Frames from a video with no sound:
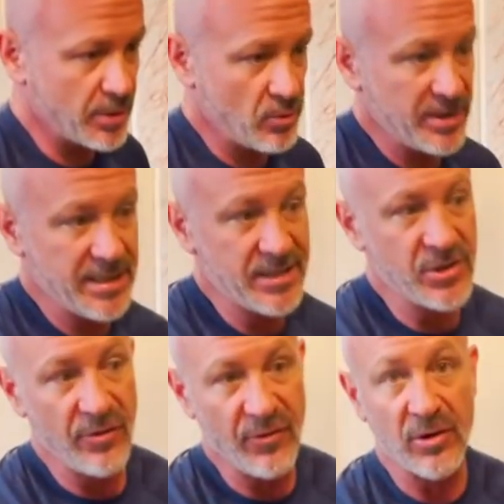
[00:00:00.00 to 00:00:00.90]
but we need
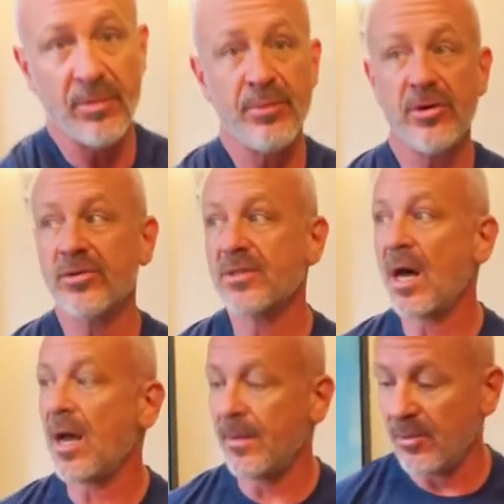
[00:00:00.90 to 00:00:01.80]
to for computer
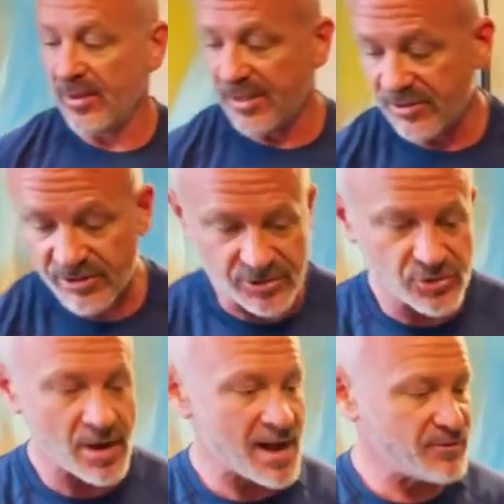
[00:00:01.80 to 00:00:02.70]
time, we need to
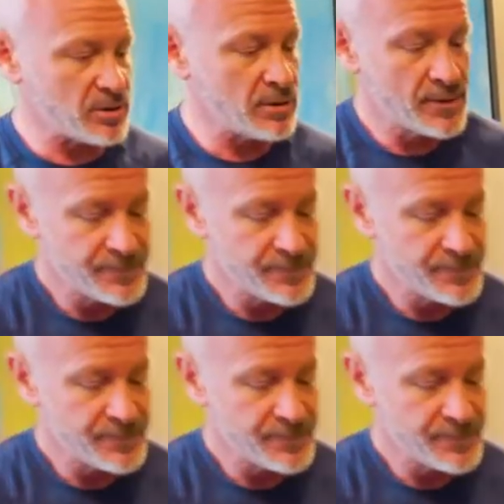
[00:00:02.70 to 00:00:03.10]
travel.